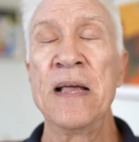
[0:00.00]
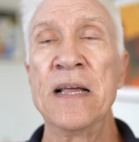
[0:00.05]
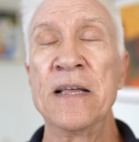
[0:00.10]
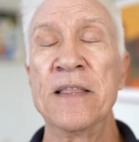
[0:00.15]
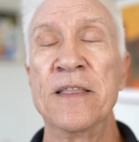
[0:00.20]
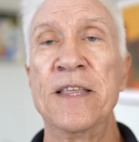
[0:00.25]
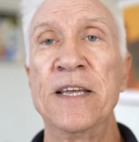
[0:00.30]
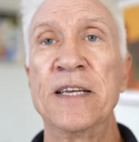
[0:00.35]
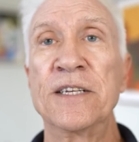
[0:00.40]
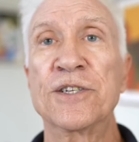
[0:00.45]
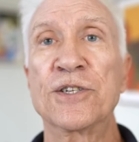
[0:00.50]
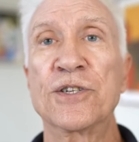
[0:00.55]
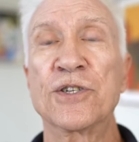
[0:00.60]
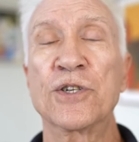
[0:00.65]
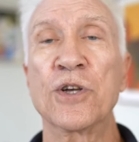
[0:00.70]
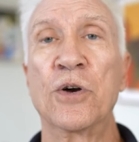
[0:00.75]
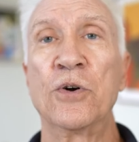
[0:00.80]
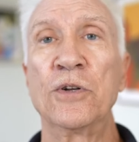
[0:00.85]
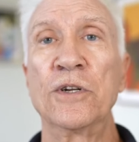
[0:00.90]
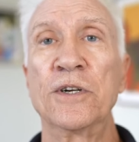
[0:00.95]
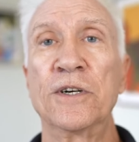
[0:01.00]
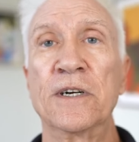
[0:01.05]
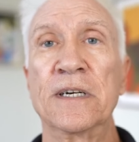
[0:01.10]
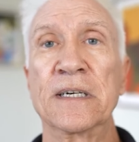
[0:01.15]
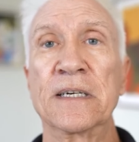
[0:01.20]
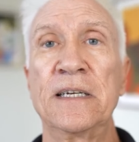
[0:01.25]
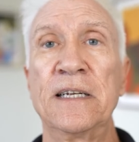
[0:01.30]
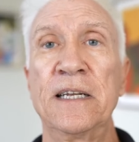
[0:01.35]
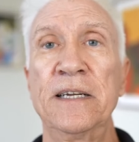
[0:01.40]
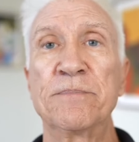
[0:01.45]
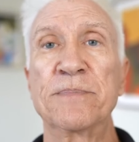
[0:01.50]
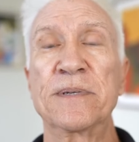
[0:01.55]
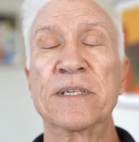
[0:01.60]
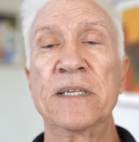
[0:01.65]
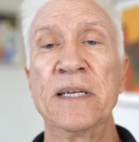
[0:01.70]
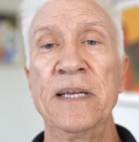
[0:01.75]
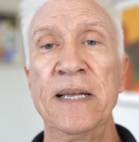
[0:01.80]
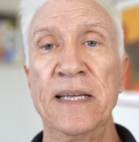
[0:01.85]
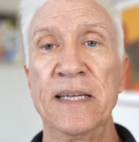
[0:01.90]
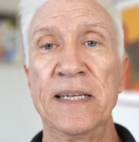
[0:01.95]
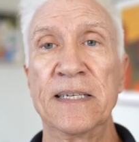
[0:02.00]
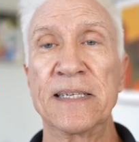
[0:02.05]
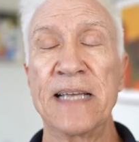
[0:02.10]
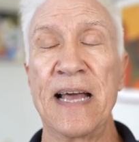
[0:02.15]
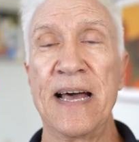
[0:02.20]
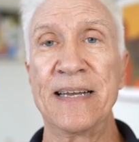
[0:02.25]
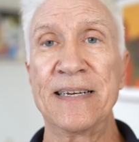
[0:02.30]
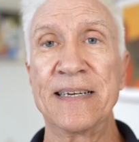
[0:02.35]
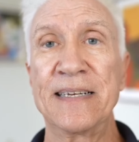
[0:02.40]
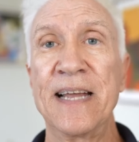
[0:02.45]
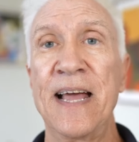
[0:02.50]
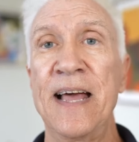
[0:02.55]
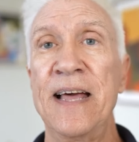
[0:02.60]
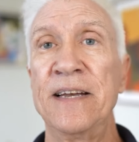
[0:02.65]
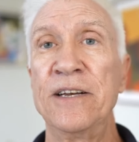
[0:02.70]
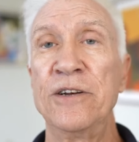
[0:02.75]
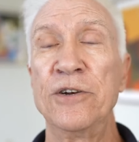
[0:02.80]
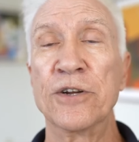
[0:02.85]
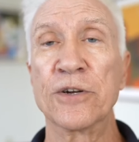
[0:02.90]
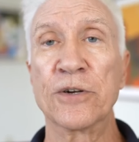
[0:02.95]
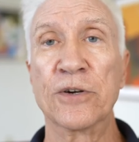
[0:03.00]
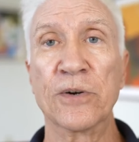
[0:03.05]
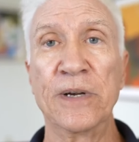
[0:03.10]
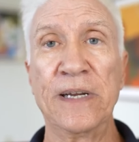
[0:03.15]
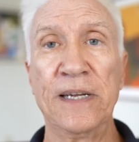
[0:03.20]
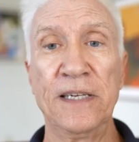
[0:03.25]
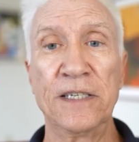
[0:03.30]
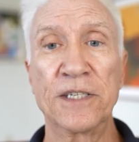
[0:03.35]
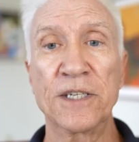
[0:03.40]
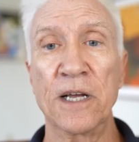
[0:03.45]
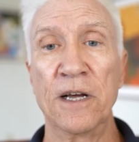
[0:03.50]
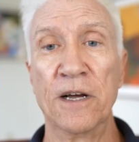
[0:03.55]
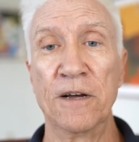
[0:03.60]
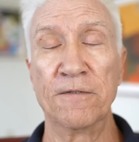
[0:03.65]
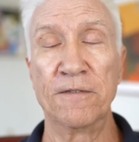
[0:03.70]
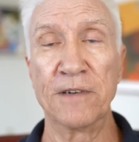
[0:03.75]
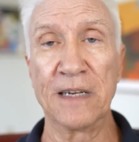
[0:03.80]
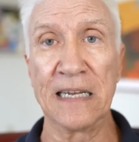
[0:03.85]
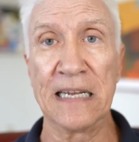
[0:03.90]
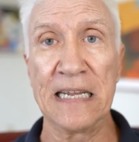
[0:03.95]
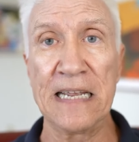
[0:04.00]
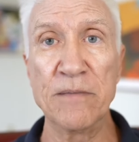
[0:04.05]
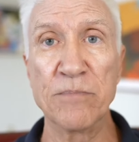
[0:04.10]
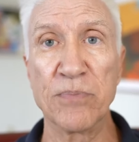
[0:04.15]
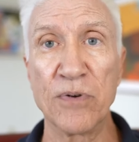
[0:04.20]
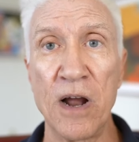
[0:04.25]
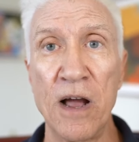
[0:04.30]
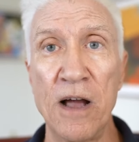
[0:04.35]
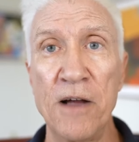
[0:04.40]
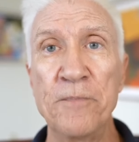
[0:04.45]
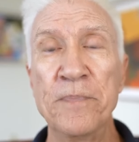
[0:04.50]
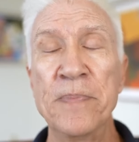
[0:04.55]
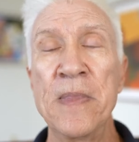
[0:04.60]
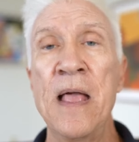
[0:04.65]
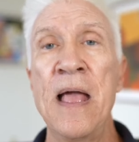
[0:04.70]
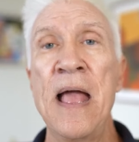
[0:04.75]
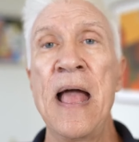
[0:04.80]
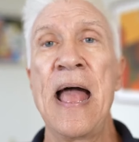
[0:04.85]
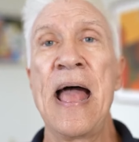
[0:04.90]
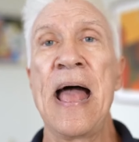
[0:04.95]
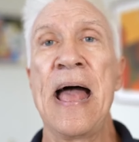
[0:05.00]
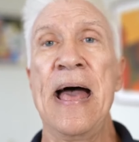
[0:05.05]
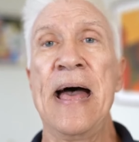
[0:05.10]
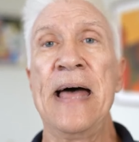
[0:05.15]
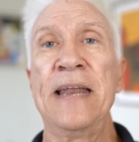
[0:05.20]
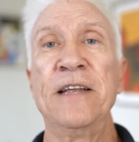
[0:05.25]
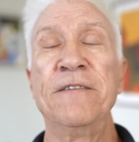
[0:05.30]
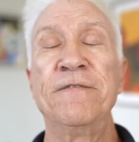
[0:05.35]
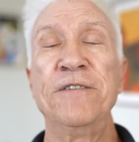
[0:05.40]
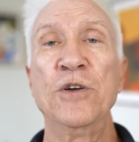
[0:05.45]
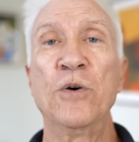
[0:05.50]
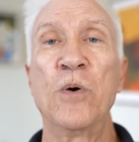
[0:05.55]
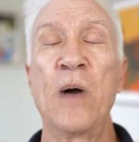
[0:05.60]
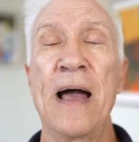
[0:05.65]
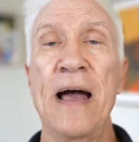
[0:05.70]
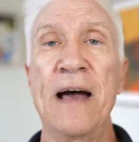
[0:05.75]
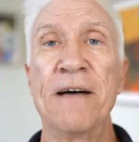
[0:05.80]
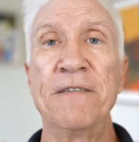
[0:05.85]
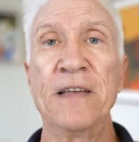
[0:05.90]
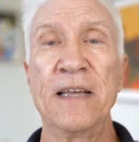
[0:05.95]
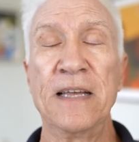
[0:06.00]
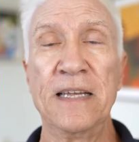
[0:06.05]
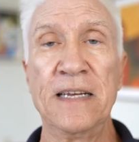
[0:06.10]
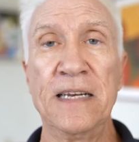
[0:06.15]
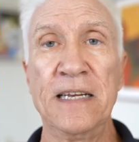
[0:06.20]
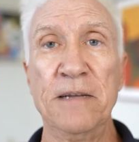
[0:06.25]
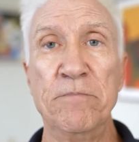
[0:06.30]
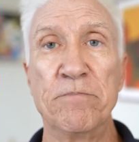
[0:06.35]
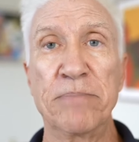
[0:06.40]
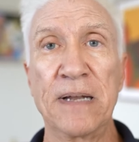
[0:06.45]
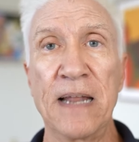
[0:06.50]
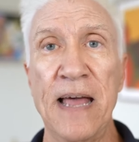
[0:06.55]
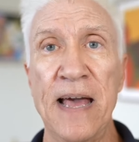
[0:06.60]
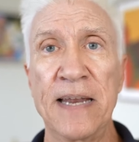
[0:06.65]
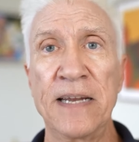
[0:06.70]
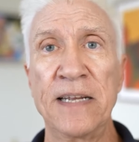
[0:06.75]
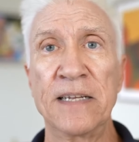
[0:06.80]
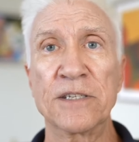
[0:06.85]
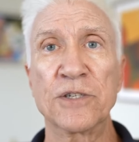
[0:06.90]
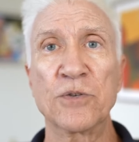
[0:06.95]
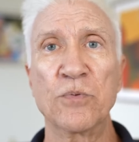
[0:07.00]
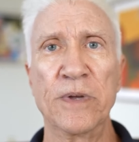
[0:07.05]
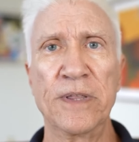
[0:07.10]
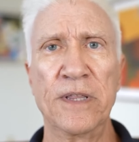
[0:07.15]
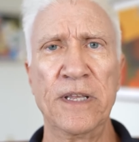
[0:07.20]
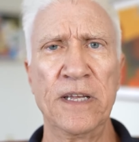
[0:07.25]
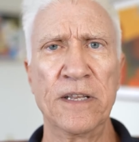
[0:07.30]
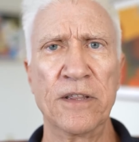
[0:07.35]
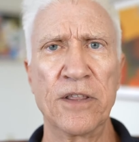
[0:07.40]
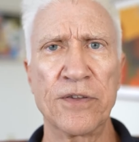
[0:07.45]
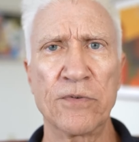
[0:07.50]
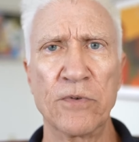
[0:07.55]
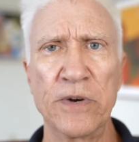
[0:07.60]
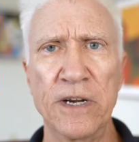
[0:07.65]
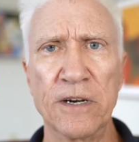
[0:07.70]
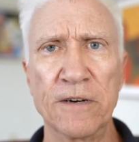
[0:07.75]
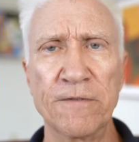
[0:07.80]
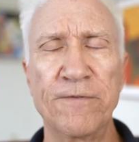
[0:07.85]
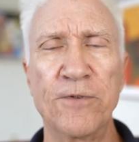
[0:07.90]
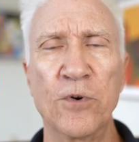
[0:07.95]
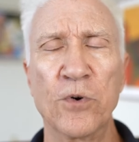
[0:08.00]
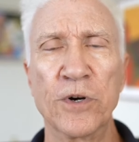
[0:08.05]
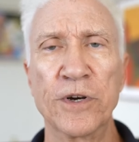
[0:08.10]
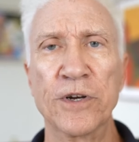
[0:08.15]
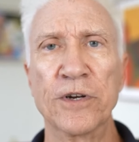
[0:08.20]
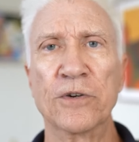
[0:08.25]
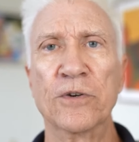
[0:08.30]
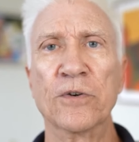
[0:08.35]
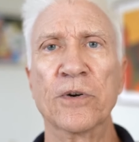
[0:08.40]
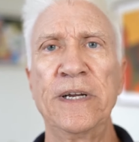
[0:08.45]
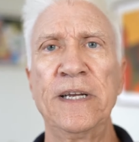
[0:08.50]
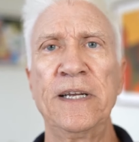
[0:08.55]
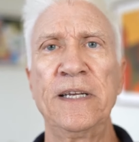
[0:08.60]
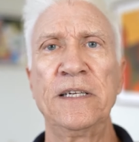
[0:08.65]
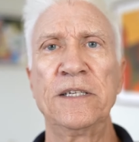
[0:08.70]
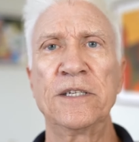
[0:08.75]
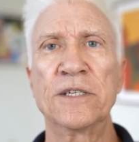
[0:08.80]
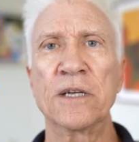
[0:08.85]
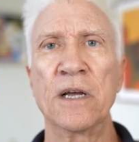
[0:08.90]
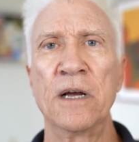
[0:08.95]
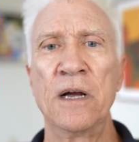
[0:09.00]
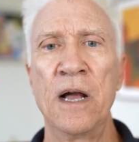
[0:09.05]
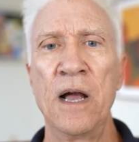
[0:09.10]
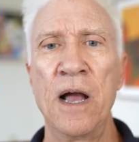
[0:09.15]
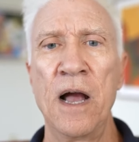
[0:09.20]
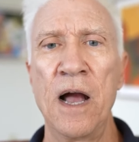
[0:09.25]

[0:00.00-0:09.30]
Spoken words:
This solar eclipse is at 10 degrees of Libra, and if you have any planets within 3 or 4 degrees